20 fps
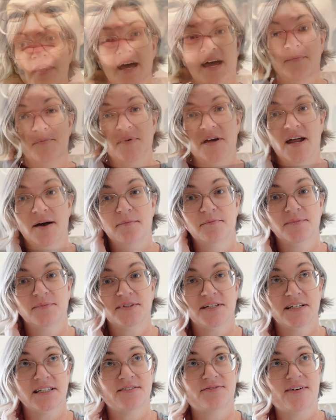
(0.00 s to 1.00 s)
I've been up
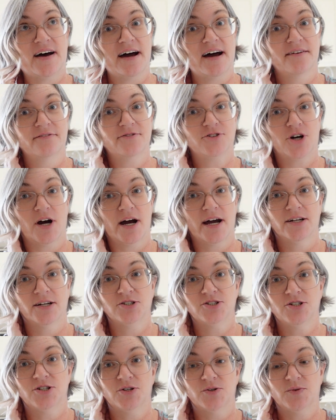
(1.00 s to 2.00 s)
since 5 trying
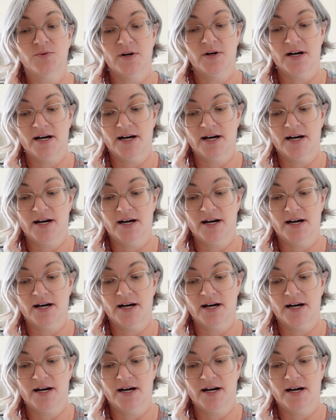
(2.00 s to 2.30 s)
to